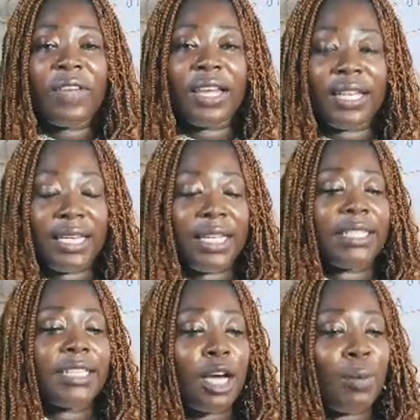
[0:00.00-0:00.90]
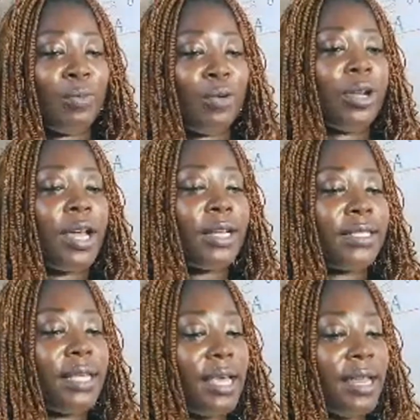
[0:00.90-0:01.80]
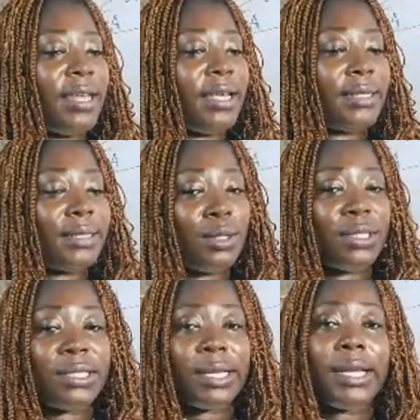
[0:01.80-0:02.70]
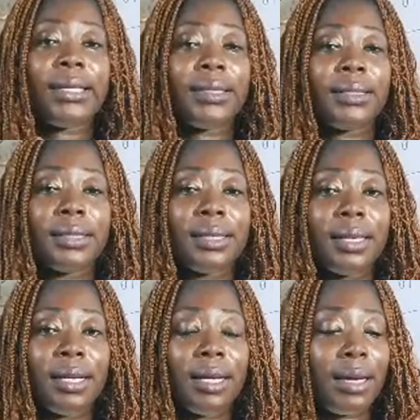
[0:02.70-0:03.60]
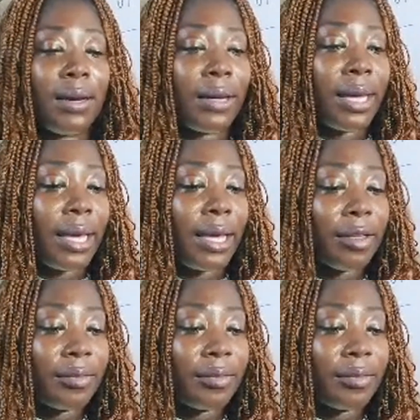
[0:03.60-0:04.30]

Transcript: a digital product and it's not selling. Okay?